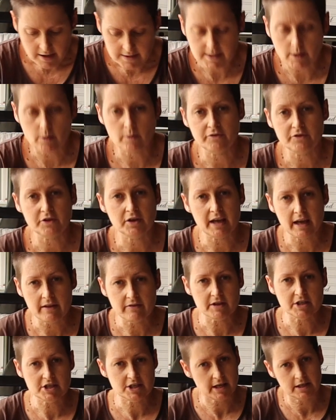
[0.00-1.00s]
So if you get
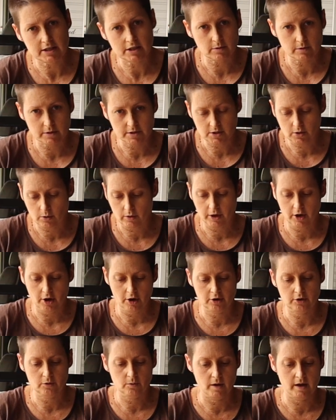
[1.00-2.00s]
the genuine
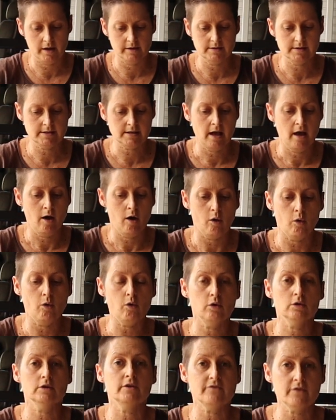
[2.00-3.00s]
Toyota ones,
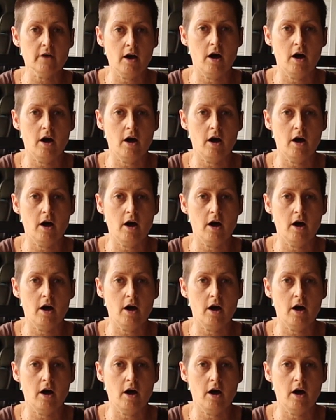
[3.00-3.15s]
all of the